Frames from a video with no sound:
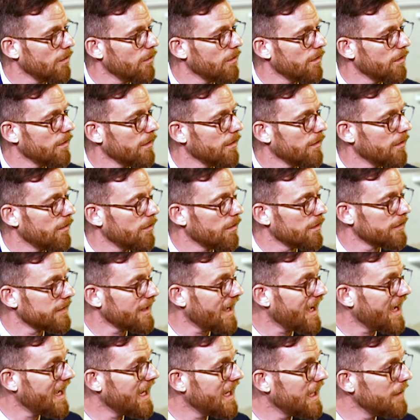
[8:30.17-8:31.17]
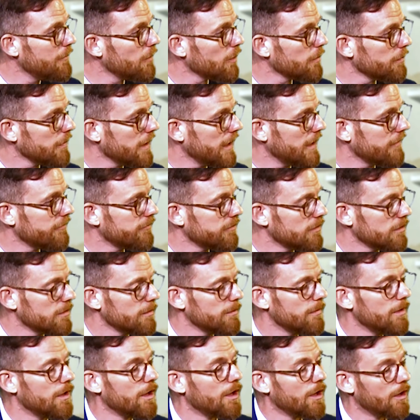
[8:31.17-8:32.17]
or or time or
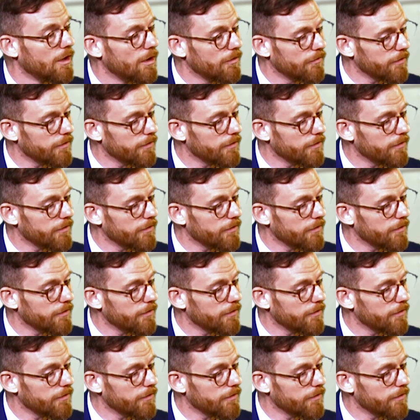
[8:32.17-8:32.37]
platform